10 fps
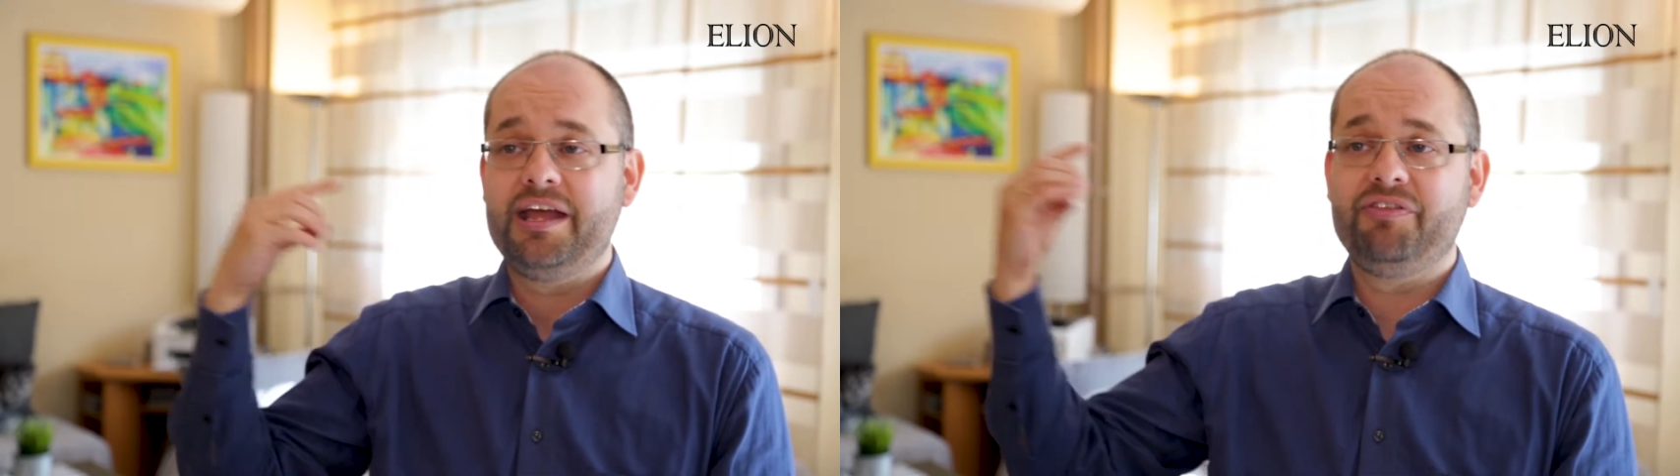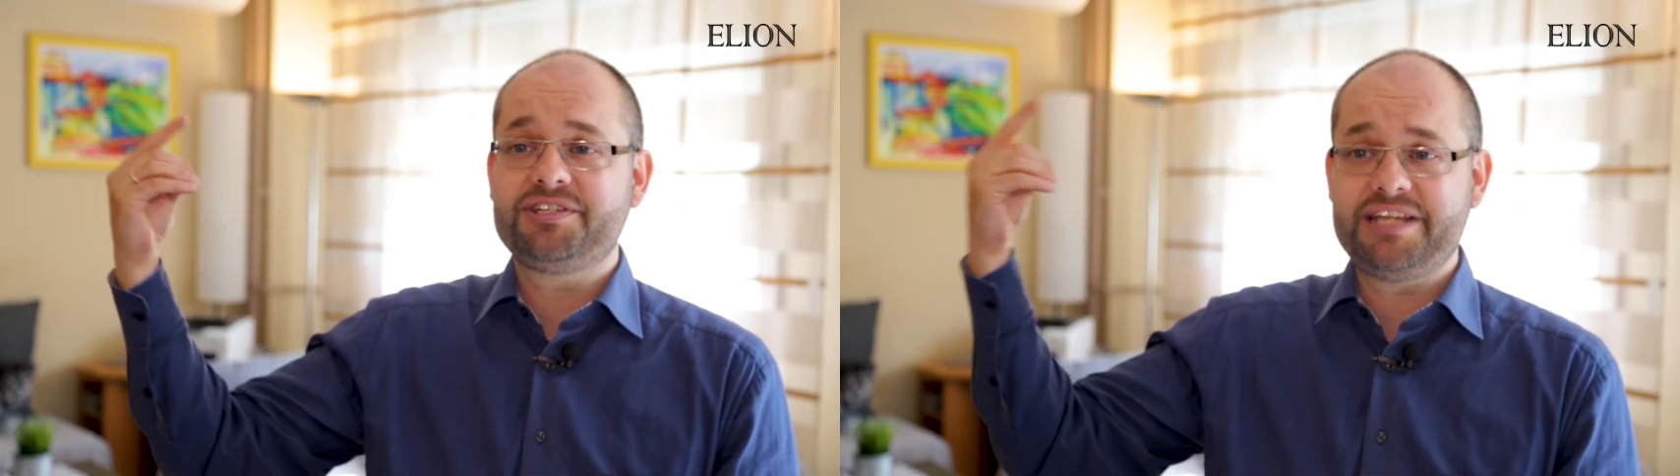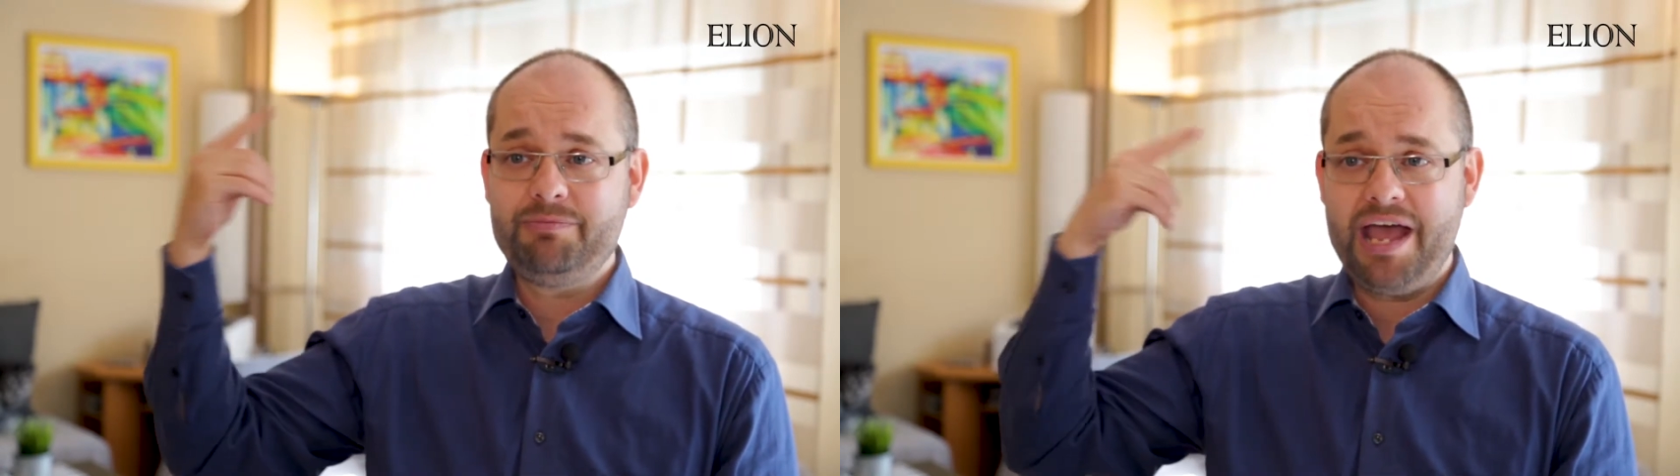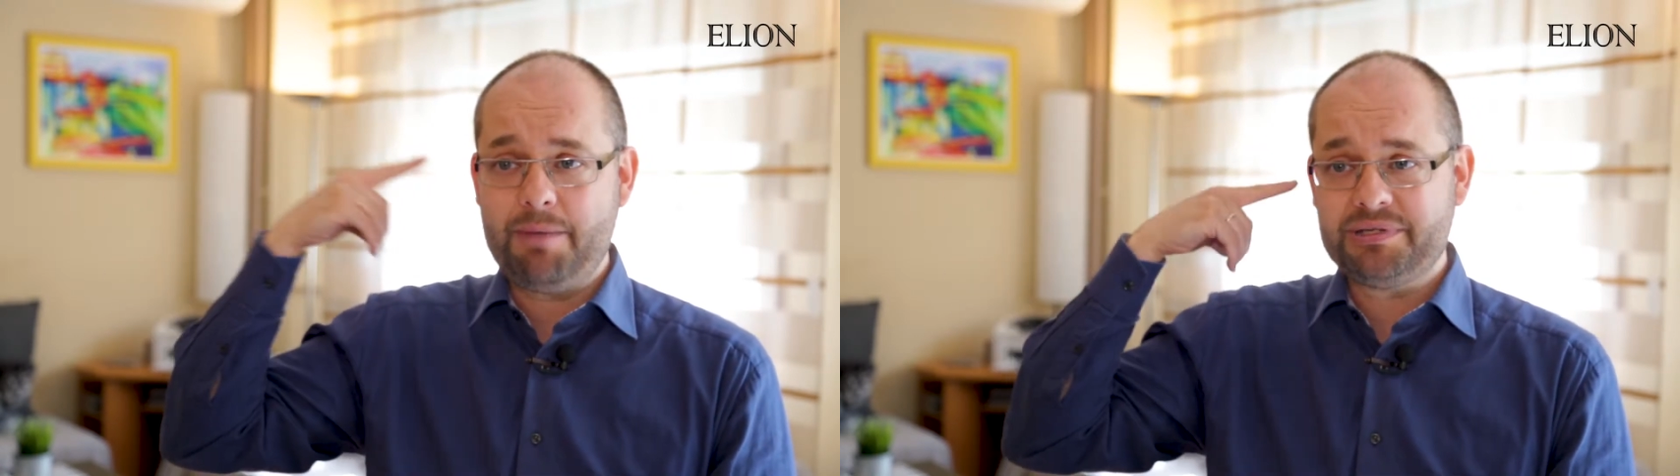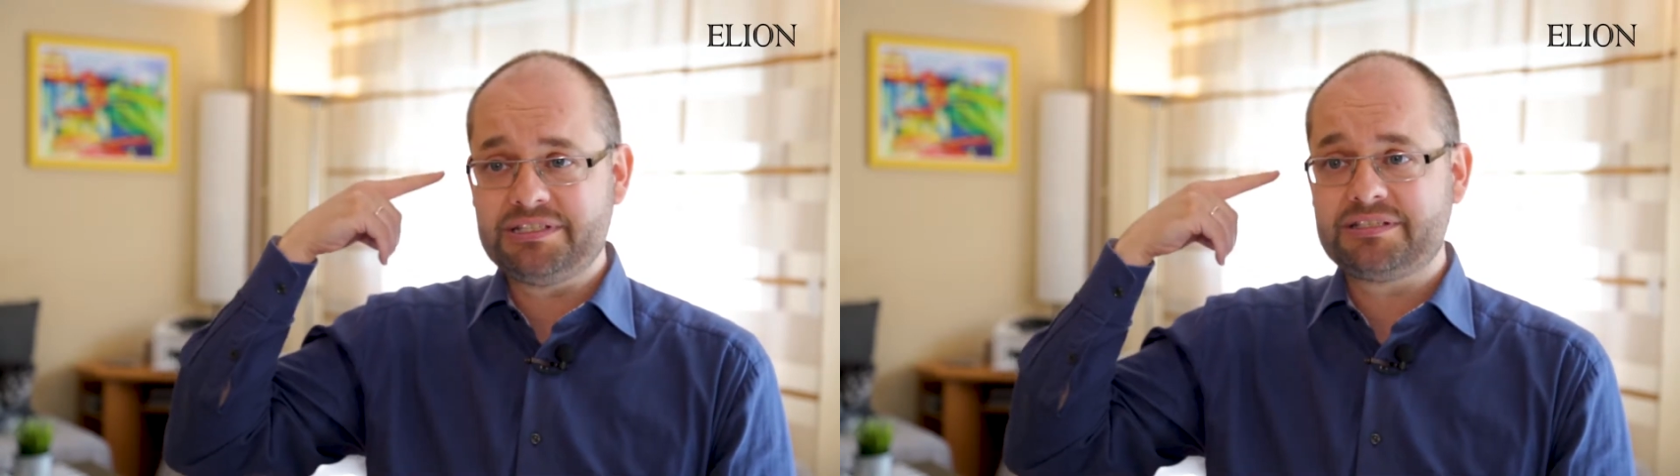And the same
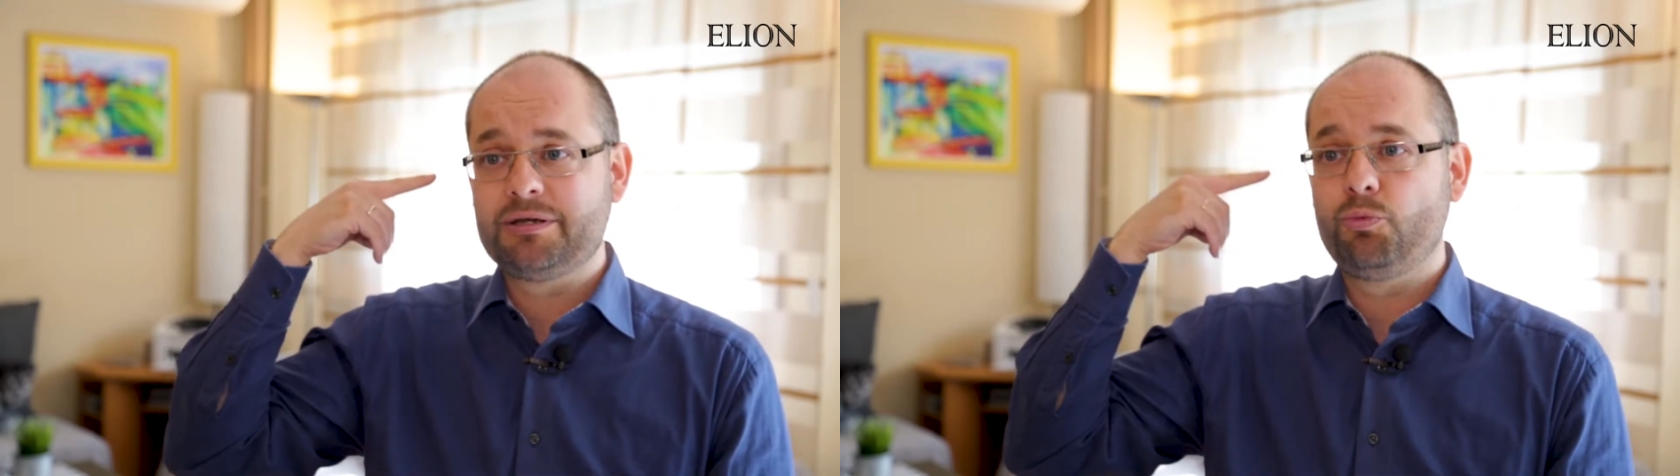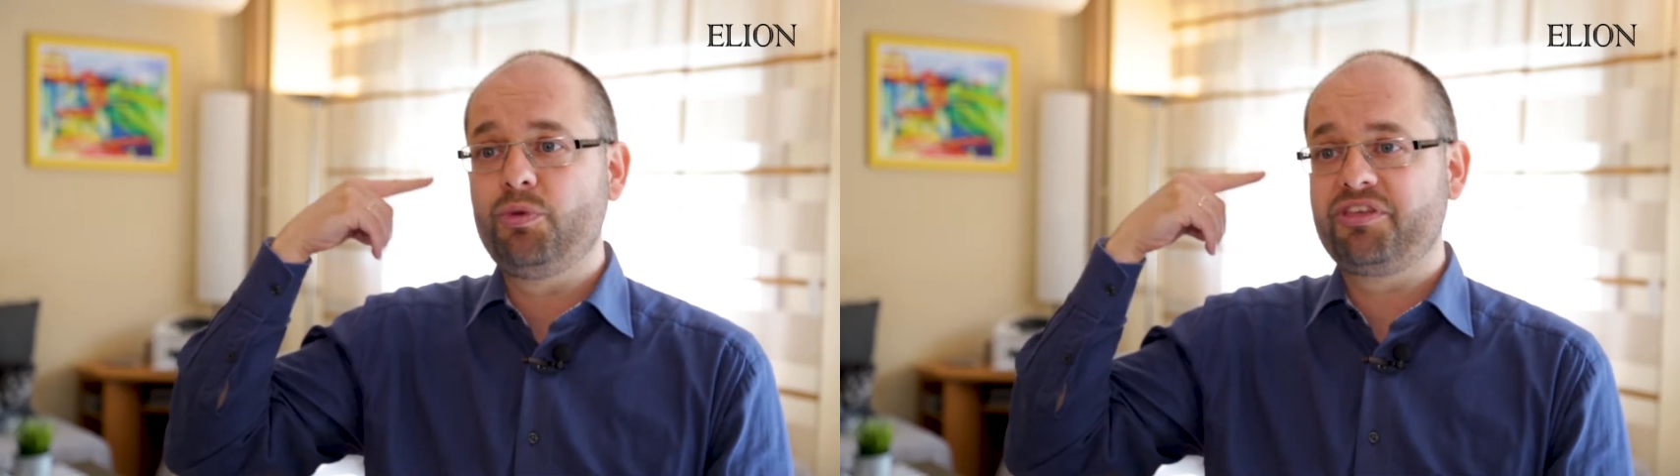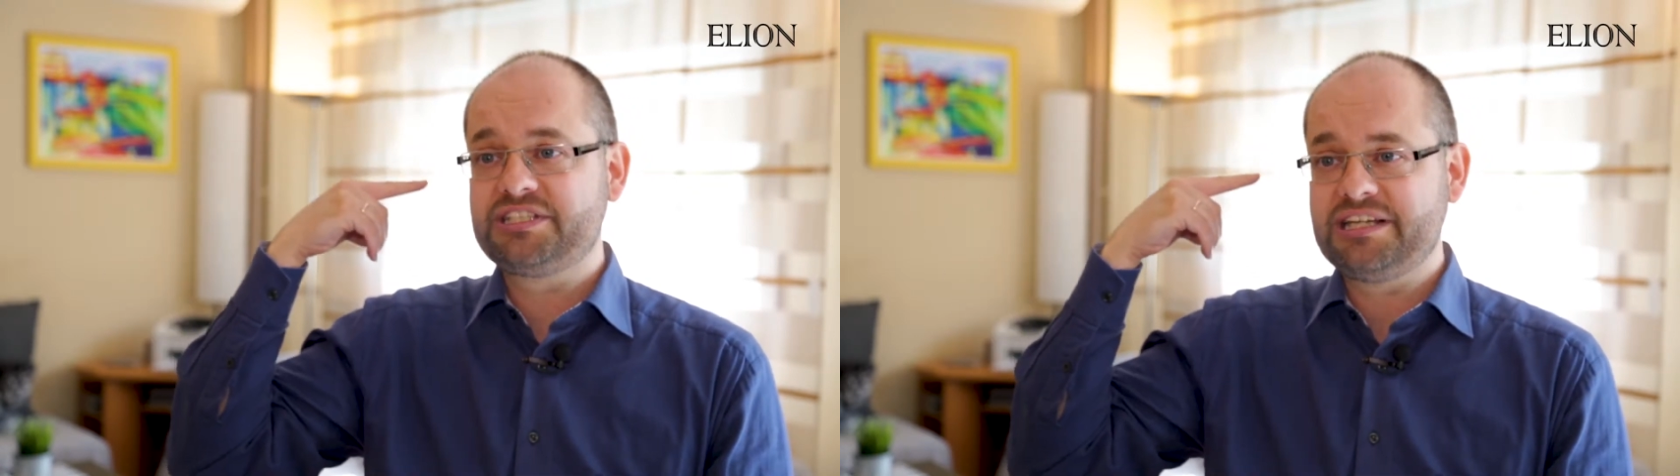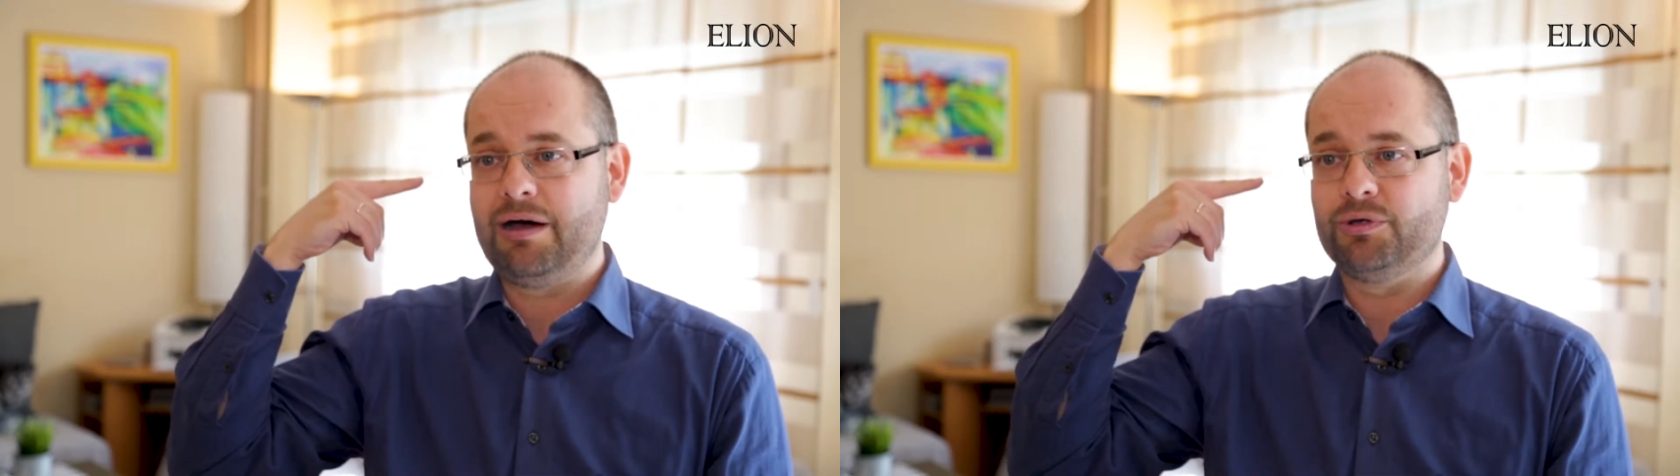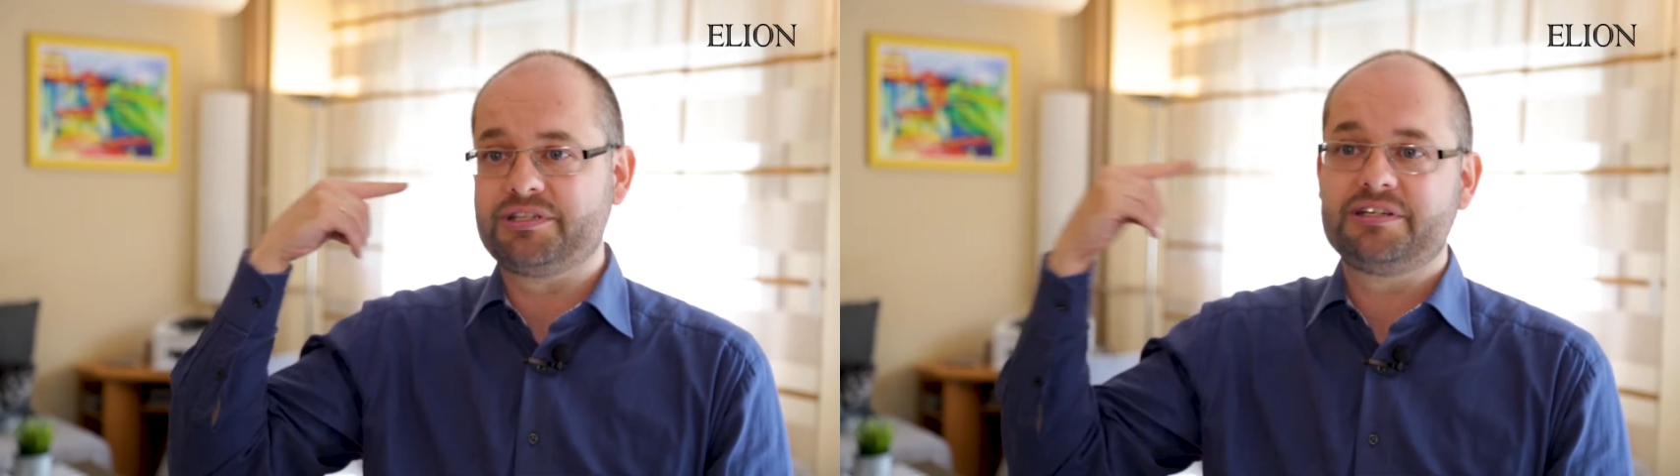happens with
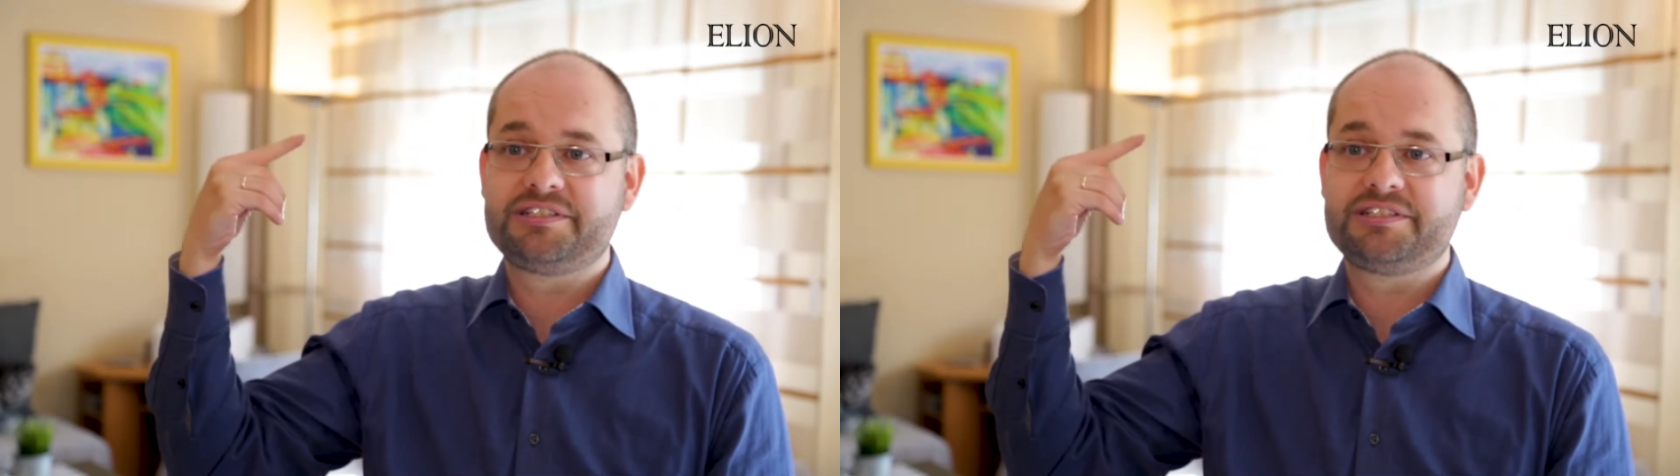sound.